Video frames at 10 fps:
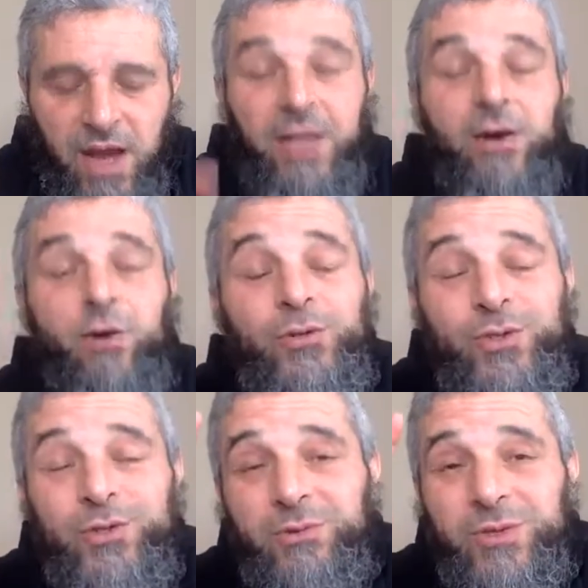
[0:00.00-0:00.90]
and
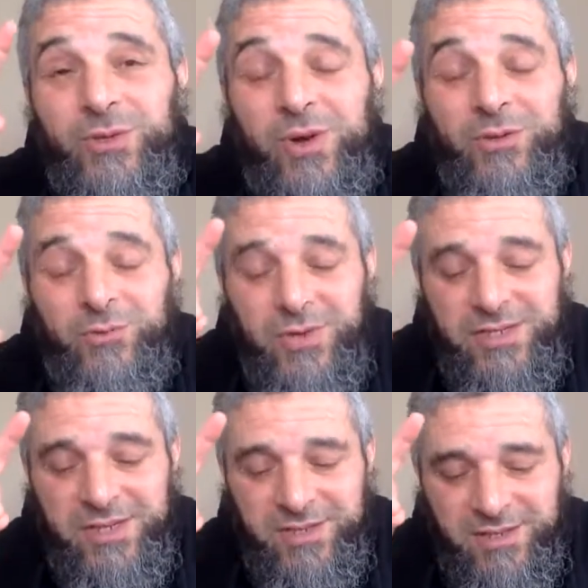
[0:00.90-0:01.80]
also there was one
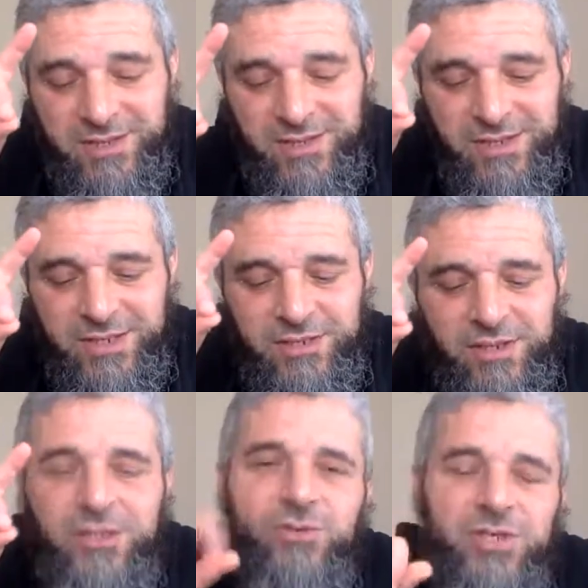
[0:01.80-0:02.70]
reason, incident
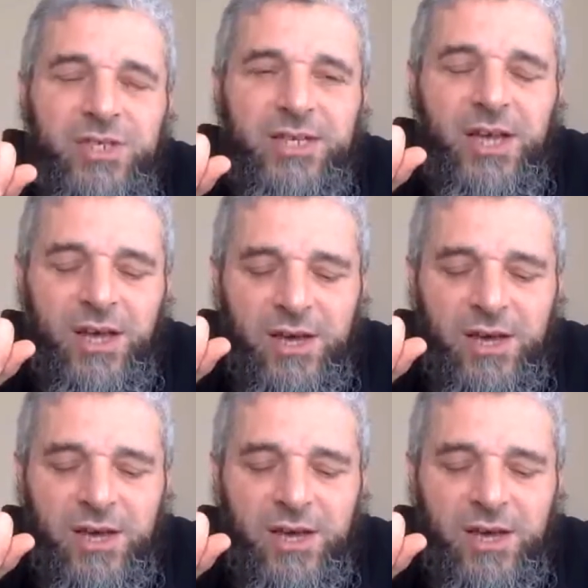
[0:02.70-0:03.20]
interesting,